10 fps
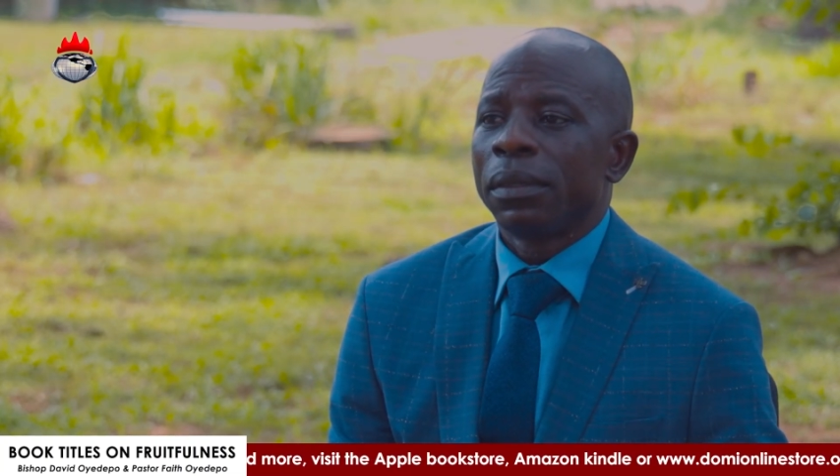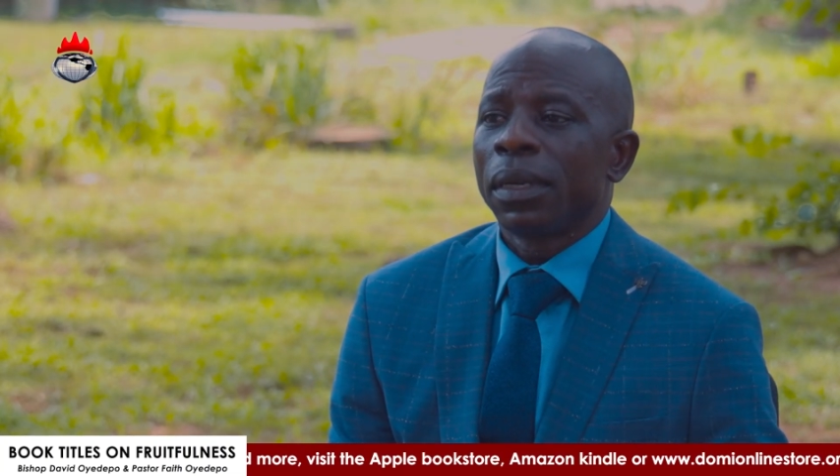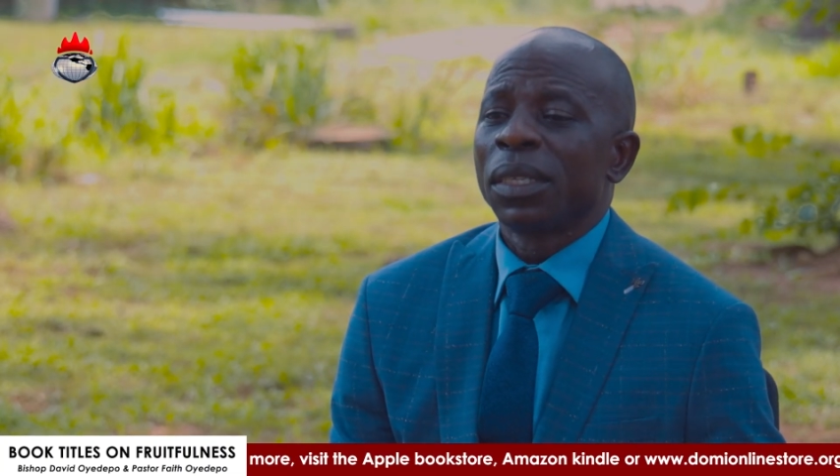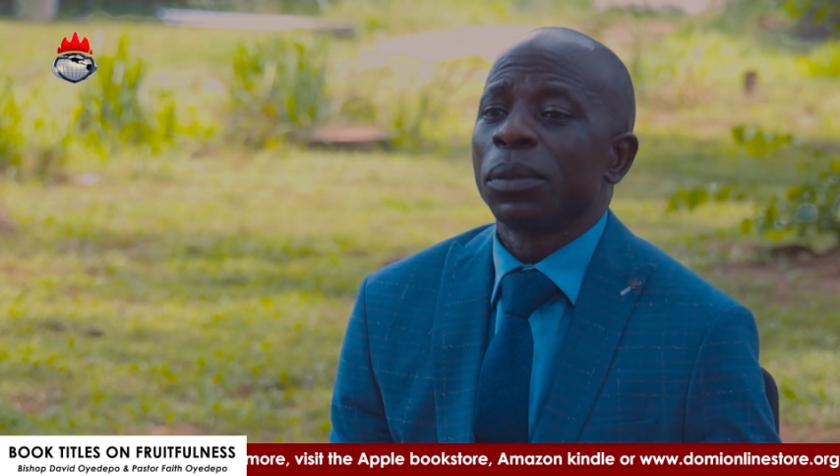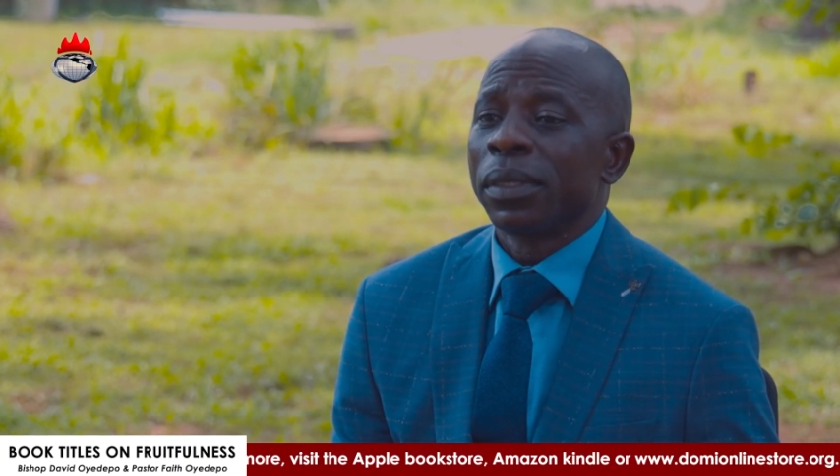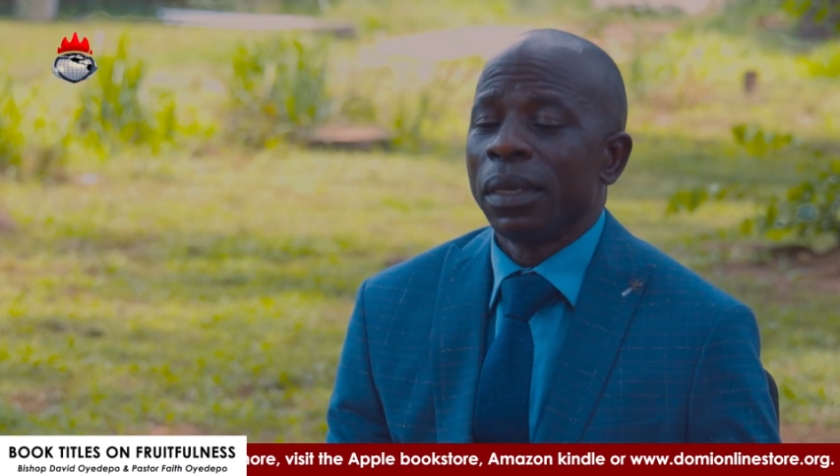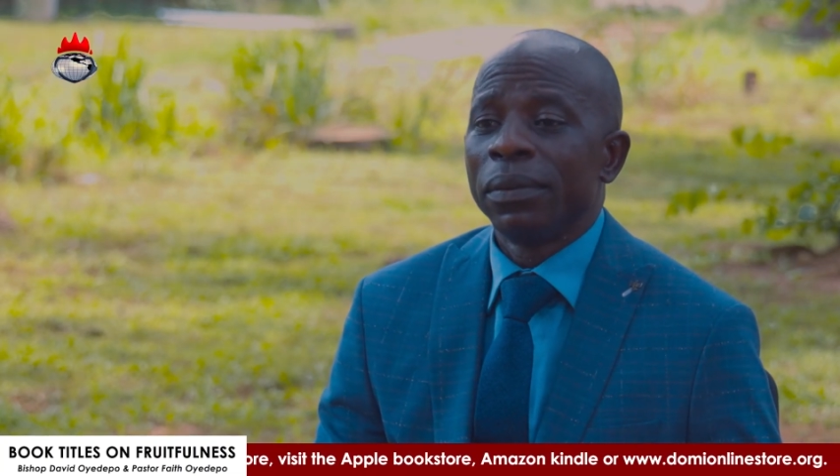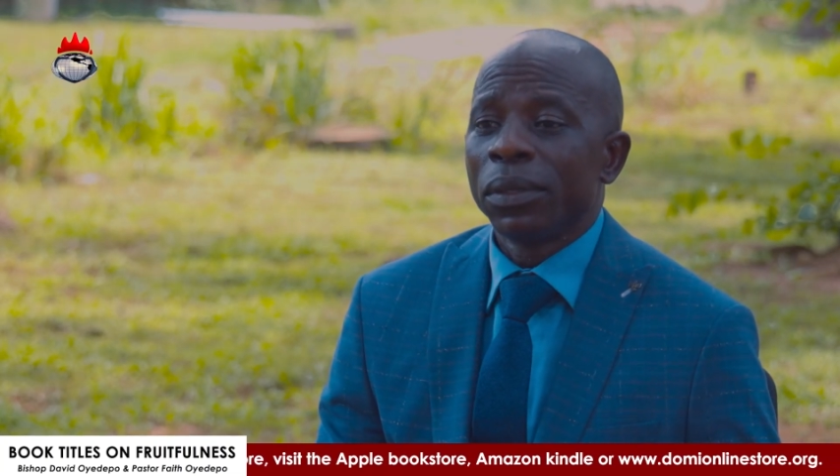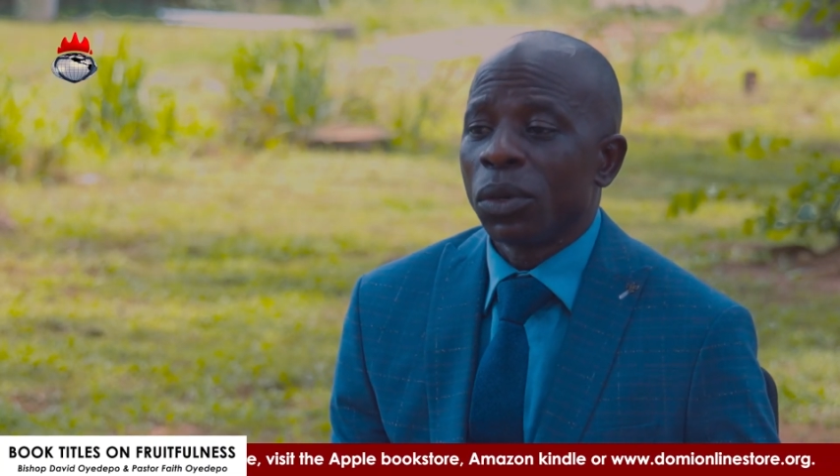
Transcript: transport service